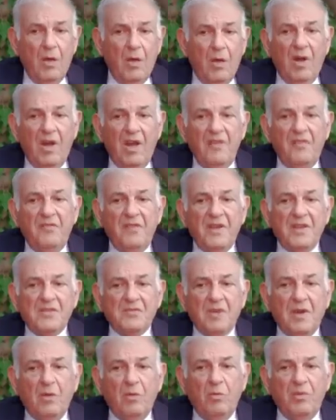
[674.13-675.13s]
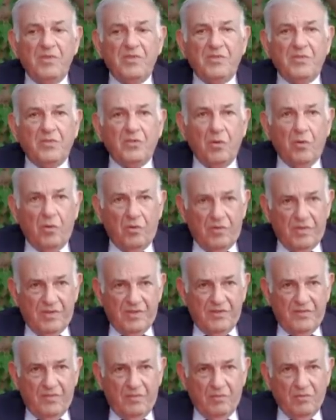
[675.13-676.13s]
Well, if Israel
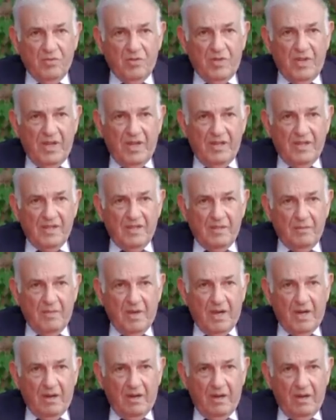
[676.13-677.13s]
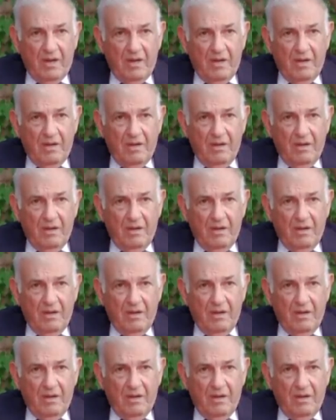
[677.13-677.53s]
withdraws from Judea and Samaria,